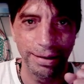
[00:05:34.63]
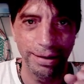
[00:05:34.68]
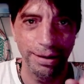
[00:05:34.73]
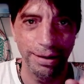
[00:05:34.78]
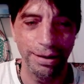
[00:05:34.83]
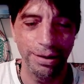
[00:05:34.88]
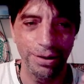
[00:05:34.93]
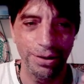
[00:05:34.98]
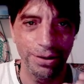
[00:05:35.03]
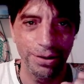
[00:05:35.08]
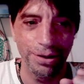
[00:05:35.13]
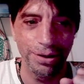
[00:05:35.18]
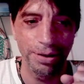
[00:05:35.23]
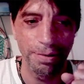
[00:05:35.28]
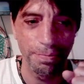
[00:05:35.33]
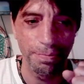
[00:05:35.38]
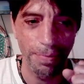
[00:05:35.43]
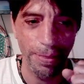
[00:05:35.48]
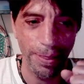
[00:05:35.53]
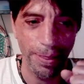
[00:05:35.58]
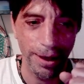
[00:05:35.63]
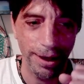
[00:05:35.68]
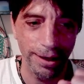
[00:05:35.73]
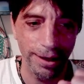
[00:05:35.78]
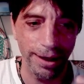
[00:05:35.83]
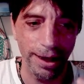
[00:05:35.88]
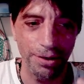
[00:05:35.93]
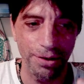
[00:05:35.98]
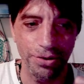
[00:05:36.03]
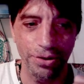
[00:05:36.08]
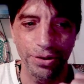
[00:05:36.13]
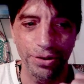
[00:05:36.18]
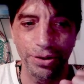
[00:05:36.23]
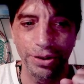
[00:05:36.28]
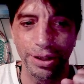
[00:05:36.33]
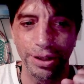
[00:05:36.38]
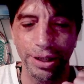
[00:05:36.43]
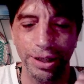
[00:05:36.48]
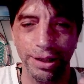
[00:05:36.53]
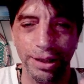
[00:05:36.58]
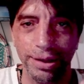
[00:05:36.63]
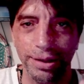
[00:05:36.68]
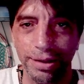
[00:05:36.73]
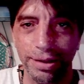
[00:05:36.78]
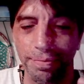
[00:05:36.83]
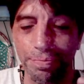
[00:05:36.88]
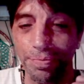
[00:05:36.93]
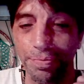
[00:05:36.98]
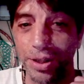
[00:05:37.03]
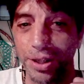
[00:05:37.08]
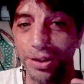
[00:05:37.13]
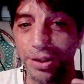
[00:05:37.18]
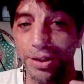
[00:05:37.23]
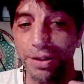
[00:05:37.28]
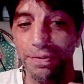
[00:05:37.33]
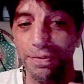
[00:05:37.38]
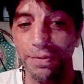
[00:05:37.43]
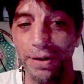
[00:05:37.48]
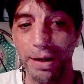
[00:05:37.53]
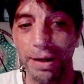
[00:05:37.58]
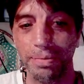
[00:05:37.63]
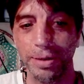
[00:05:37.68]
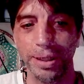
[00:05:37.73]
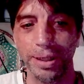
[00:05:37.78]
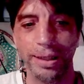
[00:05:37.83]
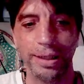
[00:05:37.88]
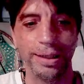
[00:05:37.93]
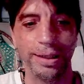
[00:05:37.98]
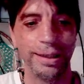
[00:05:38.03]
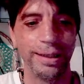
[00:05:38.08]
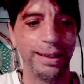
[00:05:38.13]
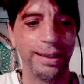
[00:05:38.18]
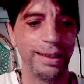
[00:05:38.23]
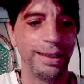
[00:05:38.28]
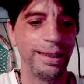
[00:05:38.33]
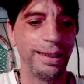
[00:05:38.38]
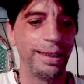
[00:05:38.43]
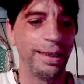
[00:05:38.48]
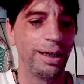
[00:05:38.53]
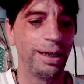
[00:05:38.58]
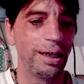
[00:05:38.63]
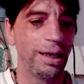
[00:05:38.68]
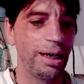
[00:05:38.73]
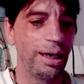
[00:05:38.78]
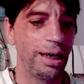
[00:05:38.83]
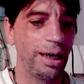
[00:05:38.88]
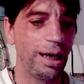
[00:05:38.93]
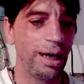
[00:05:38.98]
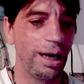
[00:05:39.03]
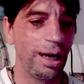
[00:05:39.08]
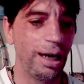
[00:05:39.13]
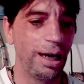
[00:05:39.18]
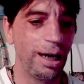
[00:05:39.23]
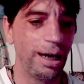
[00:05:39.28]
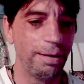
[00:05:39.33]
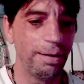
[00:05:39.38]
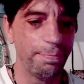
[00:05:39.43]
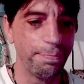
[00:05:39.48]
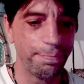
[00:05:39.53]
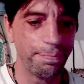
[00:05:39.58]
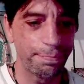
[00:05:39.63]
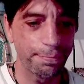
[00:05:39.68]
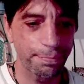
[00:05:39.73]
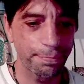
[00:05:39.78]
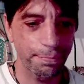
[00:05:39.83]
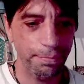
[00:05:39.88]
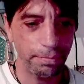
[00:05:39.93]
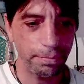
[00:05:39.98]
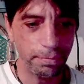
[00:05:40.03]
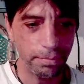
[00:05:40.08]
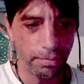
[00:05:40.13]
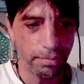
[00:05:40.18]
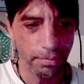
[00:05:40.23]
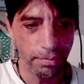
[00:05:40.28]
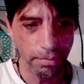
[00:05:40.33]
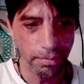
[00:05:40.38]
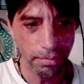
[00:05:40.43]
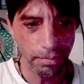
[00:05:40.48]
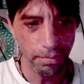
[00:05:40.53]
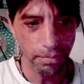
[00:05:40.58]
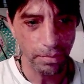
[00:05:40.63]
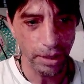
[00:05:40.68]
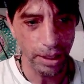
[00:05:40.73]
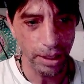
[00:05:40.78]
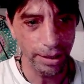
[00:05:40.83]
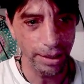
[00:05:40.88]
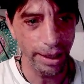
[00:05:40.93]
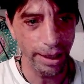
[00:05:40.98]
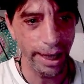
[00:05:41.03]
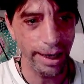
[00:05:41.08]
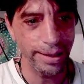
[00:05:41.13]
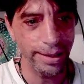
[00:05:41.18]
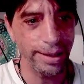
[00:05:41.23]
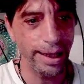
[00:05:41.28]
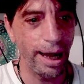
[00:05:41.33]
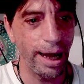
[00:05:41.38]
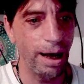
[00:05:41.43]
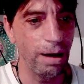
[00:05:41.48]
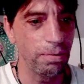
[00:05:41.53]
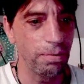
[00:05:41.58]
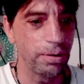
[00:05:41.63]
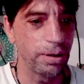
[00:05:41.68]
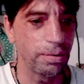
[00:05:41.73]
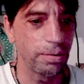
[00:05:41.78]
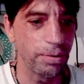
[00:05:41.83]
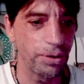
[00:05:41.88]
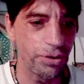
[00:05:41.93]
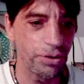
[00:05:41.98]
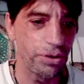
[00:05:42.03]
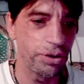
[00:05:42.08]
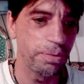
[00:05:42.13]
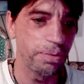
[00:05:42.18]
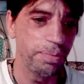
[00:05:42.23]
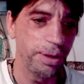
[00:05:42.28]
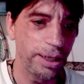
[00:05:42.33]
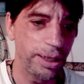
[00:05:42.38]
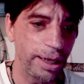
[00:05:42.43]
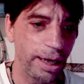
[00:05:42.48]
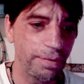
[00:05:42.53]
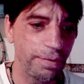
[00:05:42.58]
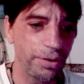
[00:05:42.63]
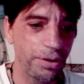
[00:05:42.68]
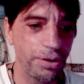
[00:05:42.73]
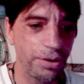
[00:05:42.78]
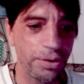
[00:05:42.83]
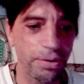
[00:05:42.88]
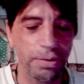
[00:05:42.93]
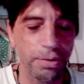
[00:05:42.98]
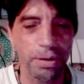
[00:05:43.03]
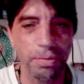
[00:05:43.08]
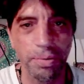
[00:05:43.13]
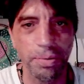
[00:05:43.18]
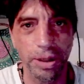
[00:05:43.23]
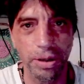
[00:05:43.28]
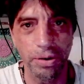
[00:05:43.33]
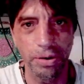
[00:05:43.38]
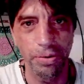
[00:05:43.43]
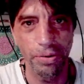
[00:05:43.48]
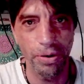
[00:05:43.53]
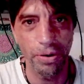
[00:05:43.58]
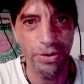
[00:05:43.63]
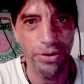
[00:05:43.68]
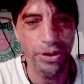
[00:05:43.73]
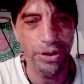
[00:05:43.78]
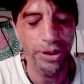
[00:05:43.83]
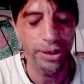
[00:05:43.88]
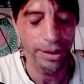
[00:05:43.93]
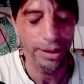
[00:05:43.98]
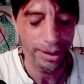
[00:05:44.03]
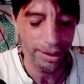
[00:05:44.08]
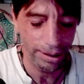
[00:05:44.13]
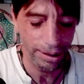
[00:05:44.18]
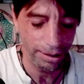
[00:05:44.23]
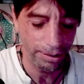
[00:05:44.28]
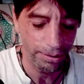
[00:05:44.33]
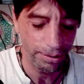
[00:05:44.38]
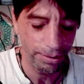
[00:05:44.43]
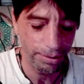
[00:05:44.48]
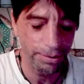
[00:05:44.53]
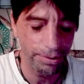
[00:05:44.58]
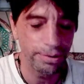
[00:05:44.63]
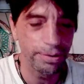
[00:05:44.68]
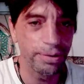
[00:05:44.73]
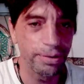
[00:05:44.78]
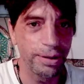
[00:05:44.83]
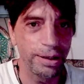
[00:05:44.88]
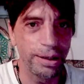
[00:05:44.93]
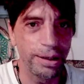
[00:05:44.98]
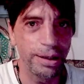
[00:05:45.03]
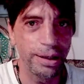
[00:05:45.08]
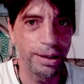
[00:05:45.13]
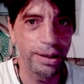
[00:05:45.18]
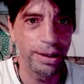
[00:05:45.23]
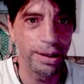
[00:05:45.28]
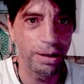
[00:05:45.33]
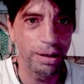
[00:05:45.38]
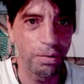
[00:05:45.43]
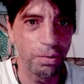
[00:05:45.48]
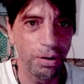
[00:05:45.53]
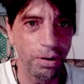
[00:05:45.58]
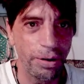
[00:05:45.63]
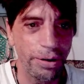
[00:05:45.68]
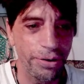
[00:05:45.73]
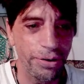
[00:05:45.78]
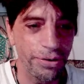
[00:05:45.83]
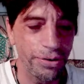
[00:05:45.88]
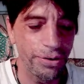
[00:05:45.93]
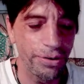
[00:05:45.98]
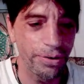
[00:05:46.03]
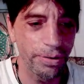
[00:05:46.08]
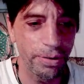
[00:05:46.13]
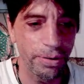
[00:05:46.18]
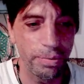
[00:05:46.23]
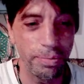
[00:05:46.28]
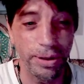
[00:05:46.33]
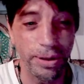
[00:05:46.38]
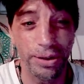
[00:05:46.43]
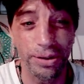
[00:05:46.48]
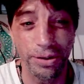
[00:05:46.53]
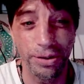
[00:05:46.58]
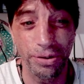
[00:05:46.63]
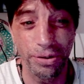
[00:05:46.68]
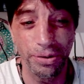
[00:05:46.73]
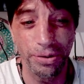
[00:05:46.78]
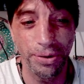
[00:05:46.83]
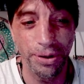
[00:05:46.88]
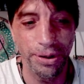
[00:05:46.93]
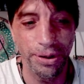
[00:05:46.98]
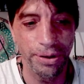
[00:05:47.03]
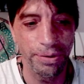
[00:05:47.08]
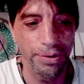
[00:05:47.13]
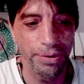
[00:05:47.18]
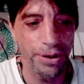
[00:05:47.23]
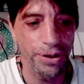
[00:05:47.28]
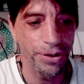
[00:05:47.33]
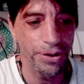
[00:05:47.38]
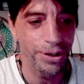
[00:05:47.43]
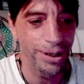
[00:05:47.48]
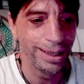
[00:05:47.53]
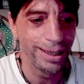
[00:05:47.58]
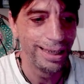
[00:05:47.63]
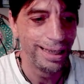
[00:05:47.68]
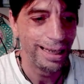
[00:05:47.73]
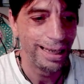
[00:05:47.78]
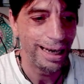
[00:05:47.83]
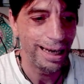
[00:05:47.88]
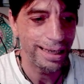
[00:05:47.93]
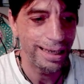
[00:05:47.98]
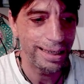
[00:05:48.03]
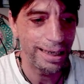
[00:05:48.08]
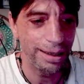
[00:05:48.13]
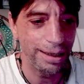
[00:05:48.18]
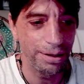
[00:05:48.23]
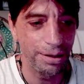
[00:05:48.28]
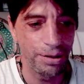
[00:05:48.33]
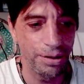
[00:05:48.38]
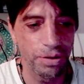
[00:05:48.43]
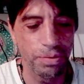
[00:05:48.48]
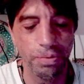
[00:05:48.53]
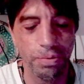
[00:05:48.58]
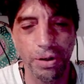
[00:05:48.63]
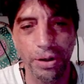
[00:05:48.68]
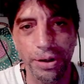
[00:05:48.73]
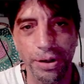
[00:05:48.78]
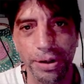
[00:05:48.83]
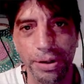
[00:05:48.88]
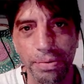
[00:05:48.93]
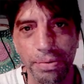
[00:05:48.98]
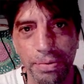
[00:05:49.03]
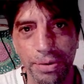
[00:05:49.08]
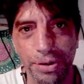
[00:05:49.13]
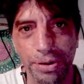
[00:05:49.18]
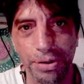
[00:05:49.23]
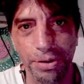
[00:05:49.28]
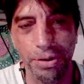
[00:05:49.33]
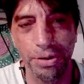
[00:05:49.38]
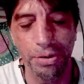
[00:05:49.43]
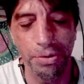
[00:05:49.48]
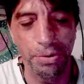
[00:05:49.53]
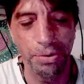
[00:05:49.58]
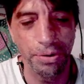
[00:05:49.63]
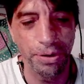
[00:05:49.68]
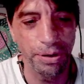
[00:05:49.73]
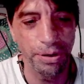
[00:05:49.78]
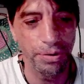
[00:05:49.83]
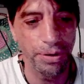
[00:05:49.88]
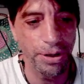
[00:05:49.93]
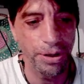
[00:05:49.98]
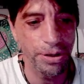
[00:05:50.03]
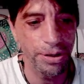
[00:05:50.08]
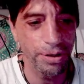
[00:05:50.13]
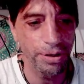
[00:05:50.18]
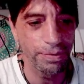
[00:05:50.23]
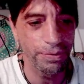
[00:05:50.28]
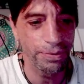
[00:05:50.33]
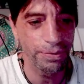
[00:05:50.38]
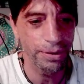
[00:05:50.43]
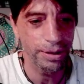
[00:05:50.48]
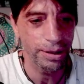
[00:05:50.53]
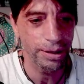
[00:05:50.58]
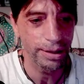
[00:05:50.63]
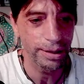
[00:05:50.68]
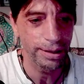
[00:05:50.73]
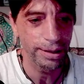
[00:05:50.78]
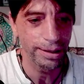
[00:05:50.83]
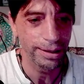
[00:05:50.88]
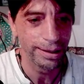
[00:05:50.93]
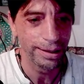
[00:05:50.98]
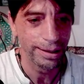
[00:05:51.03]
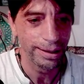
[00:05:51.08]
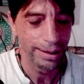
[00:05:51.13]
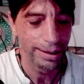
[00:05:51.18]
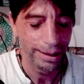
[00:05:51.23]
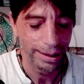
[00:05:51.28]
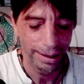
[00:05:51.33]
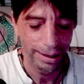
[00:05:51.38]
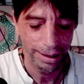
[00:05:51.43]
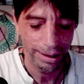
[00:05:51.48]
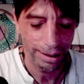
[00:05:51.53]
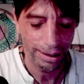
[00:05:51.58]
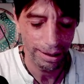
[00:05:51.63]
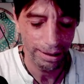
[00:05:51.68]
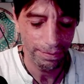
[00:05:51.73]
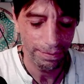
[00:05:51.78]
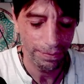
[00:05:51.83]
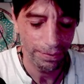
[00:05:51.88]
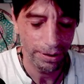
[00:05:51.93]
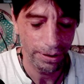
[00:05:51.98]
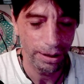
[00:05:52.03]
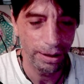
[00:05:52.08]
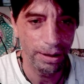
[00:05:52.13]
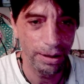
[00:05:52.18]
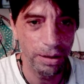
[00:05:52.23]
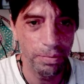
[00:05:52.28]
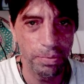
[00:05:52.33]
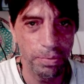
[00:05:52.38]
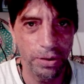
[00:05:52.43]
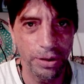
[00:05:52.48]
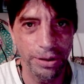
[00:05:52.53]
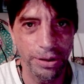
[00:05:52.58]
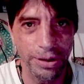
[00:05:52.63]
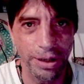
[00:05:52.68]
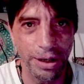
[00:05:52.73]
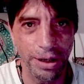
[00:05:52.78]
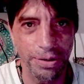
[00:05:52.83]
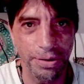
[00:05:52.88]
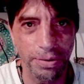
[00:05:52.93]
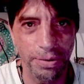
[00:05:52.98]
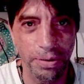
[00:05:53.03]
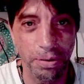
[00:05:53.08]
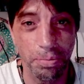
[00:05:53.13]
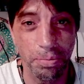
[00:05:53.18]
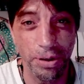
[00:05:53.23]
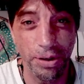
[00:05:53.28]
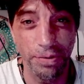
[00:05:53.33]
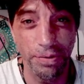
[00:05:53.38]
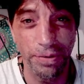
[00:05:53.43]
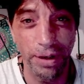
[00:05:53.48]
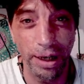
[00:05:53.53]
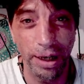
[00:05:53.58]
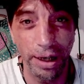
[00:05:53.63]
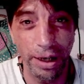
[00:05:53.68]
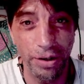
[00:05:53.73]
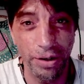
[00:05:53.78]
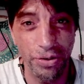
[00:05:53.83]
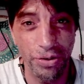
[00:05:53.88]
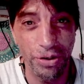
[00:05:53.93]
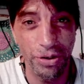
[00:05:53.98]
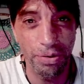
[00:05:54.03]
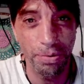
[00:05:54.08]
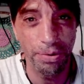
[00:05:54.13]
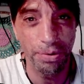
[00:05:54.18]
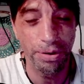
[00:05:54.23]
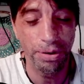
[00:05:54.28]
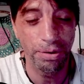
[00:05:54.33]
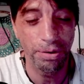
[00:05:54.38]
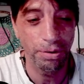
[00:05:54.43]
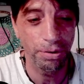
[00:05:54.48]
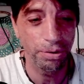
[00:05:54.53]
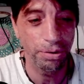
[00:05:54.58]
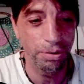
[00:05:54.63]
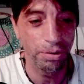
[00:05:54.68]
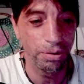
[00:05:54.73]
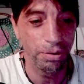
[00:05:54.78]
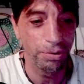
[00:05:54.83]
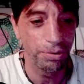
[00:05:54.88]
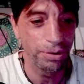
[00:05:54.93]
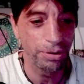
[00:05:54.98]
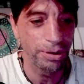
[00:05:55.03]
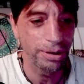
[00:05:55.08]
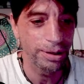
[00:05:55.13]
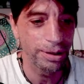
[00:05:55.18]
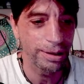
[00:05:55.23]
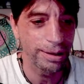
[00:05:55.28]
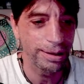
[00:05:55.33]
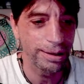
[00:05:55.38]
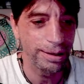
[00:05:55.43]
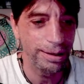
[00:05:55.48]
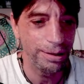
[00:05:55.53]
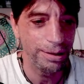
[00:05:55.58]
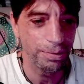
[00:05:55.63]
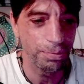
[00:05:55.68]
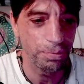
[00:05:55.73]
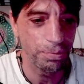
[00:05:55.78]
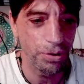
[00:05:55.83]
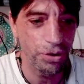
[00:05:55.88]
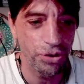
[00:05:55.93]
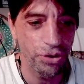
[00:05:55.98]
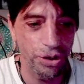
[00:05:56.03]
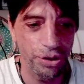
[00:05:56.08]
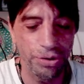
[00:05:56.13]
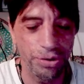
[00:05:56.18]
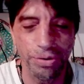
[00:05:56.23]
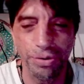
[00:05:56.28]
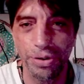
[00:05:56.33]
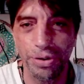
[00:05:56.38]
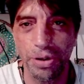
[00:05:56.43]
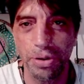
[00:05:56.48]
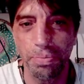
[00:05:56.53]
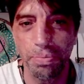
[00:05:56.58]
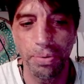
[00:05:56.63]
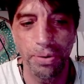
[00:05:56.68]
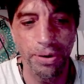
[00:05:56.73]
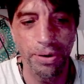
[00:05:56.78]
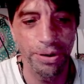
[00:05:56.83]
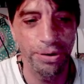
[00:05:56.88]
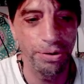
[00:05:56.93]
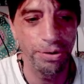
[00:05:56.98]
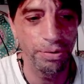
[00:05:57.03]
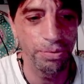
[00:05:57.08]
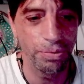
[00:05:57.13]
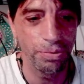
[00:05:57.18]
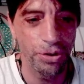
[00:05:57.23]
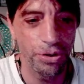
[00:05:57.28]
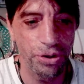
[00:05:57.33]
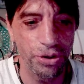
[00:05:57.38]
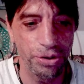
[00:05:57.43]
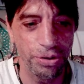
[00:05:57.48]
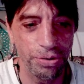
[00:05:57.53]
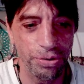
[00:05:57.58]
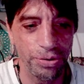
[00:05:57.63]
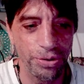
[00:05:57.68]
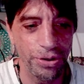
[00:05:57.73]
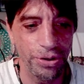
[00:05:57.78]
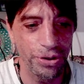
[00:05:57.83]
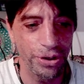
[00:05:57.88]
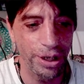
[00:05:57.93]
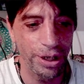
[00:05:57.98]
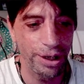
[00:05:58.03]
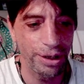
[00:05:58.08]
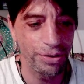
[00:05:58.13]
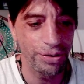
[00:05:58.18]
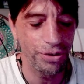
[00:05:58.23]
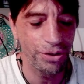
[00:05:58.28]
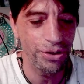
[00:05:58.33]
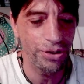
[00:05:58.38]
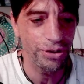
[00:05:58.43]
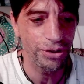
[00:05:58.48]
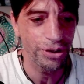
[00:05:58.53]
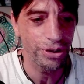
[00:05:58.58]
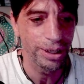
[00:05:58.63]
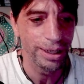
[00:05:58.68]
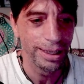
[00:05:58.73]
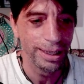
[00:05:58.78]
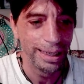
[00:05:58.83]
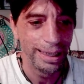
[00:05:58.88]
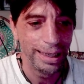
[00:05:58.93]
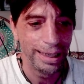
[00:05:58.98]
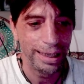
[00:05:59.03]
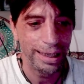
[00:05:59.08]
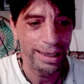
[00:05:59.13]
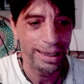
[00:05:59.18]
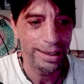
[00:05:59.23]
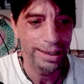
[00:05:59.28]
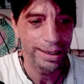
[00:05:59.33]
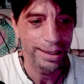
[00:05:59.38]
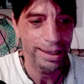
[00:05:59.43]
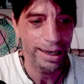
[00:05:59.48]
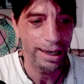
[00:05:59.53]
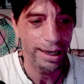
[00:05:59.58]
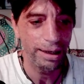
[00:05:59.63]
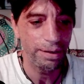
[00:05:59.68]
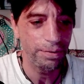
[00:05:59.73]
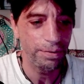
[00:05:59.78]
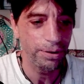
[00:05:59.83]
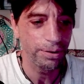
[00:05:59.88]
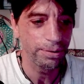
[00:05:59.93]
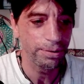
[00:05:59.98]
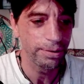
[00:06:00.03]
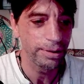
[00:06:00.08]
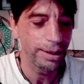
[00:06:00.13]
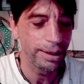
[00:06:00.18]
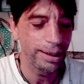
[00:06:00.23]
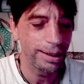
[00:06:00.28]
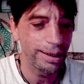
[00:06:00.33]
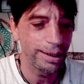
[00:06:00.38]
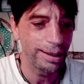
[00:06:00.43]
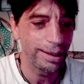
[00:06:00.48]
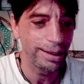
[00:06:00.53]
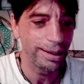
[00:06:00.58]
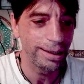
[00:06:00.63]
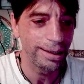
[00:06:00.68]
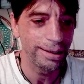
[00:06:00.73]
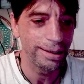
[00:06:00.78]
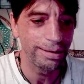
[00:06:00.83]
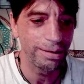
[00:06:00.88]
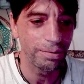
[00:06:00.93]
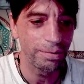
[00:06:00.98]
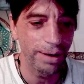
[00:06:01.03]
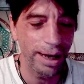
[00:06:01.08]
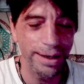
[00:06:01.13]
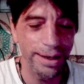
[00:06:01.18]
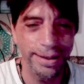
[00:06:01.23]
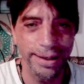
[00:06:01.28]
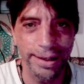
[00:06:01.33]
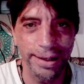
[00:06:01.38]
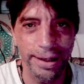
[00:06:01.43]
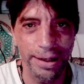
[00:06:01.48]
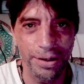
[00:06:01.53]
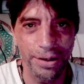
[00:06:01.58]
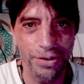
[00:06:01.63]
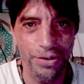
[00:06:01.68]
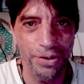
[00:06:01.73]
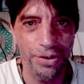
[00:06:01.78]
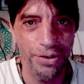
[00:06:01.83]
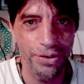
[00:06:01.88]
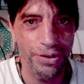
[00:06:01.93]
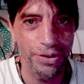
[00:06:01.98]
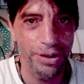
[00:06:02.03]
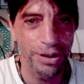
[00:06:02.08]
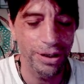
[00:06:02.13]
It is Cancer in the family. Um, the next hour, which is Midheaven, it's going to be crossing into uh, Aquarius. It's going to be at the three degrees. Ascendant is walking within the two degrees of uh, of uh, Libra. There is going to be divine energies with the North Node. Uh, you're reaching to this point. You're reaching to these energies inside of you. Uh, the rising energies, the